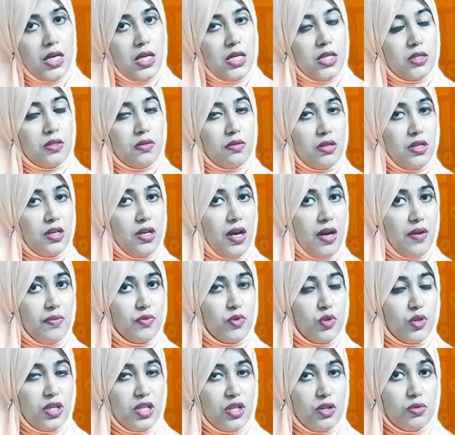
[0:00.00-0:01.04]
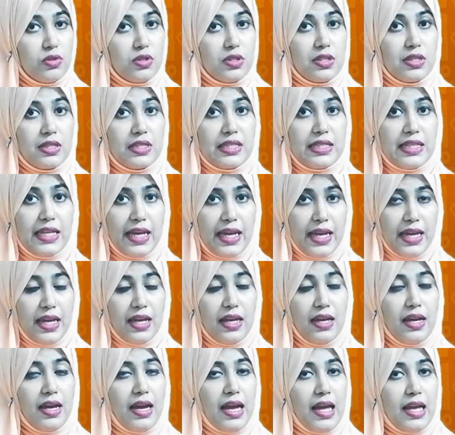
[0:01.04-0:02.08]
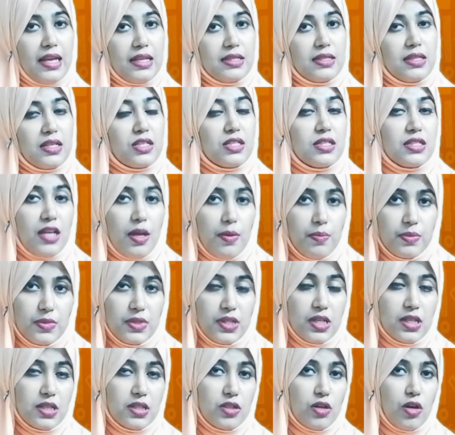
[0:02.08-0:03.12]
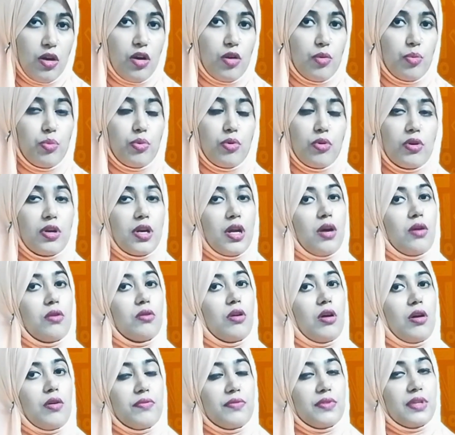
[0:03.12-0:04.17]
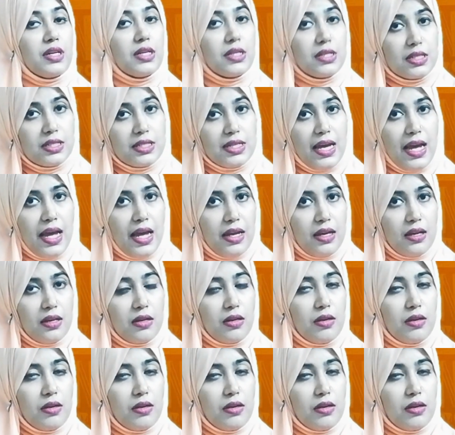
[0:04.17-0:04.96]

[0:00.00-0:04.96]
So you have to use they as the subject or pronoun of the tag.